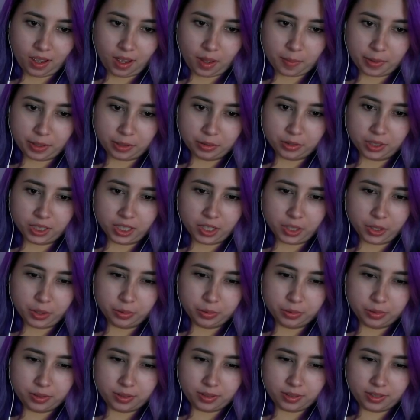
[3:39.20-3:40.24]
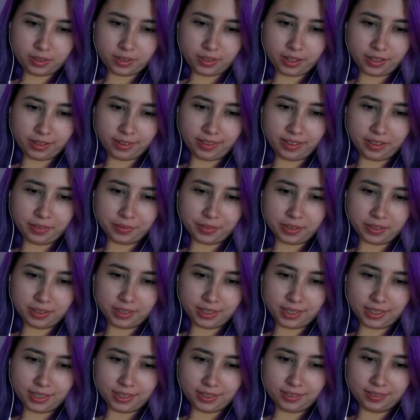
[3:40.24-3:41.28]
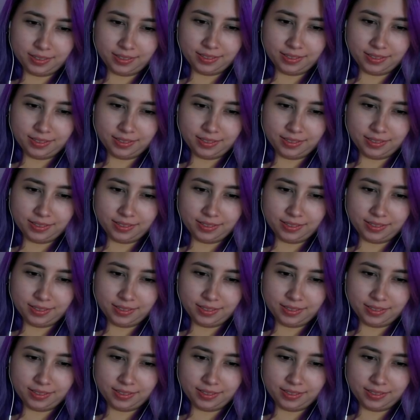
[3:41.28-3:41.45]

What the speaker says: About the ghost that lived in the